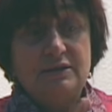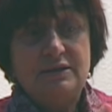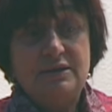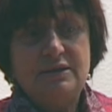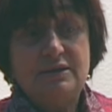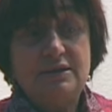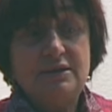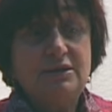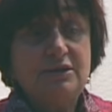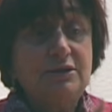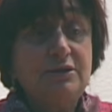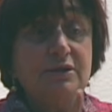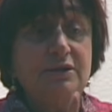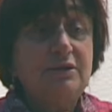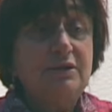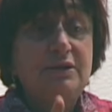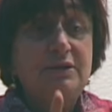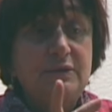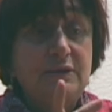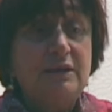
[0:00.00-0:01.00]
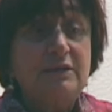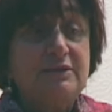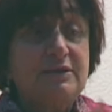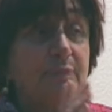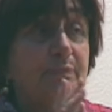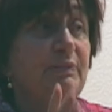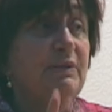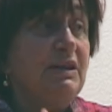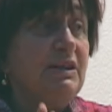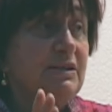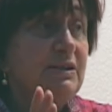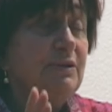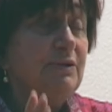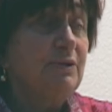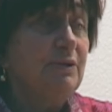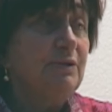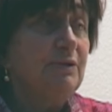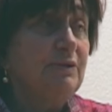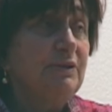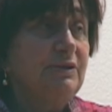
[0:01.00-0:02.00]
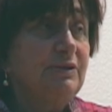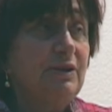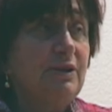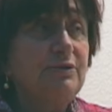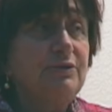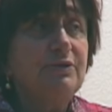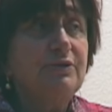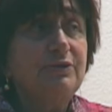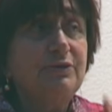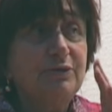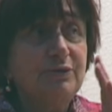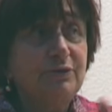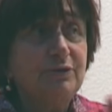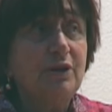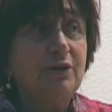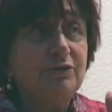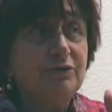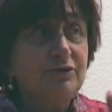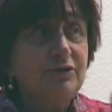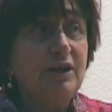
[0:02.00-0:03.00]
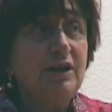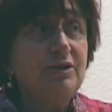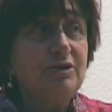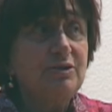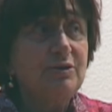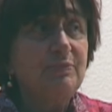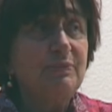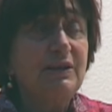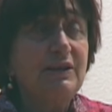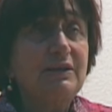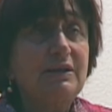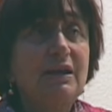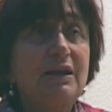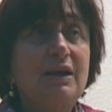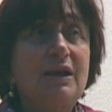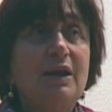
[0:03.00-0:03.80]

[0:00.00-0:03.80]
This is, it, it's a beat, you know, doesn't, you don't change the beat.